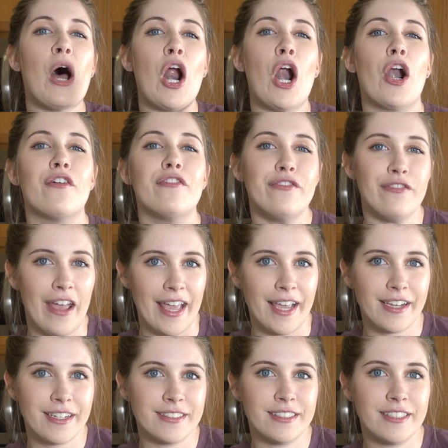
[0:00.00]

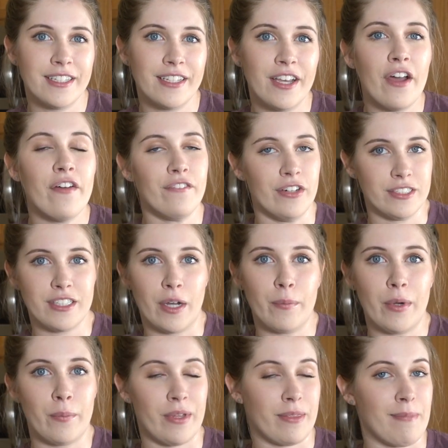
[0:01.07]
perfect for
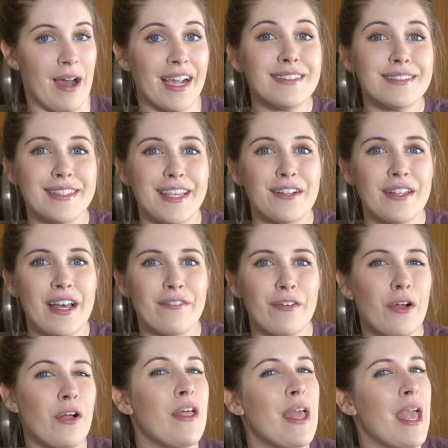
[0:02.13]
someone with my skill
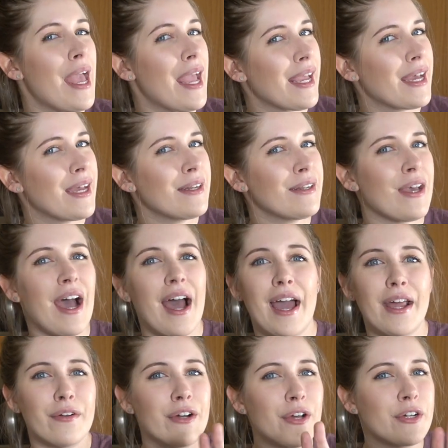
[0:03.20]
level, and I
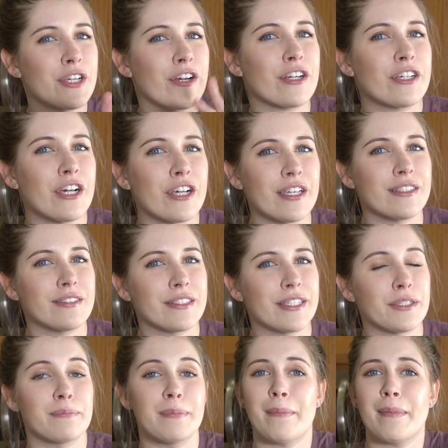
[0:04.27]
don't know your cooking
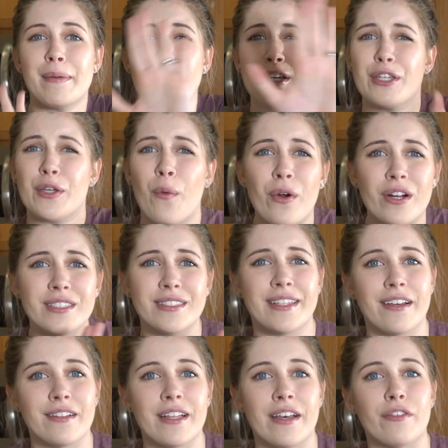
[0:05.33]
skills, but maybe your
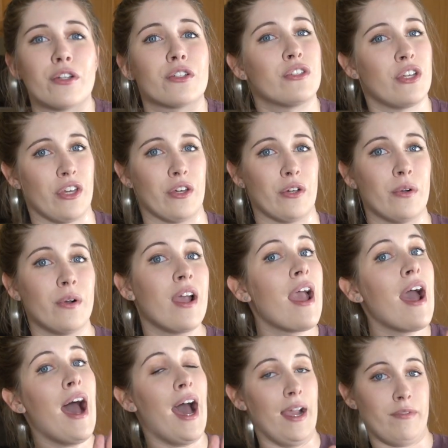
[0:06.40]
skill level too.
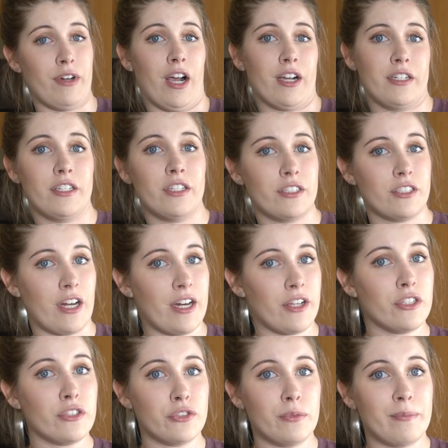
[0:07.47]
I'm not gonna try to
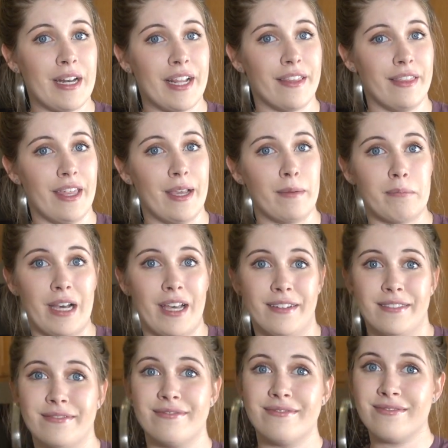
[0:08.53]
assume anything,
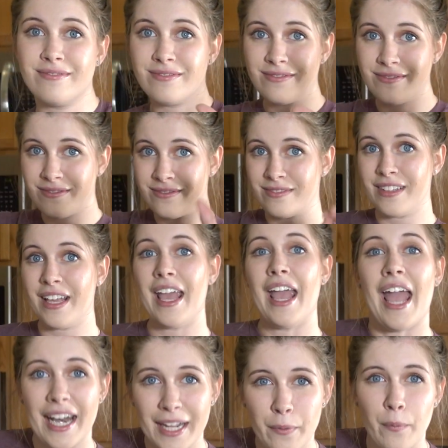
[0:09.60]
but
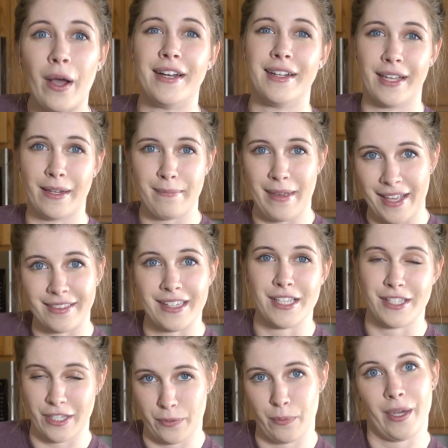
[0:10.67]
anyone can make
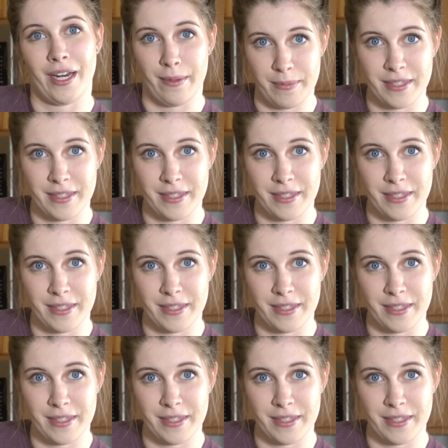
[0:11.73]
this is what I'm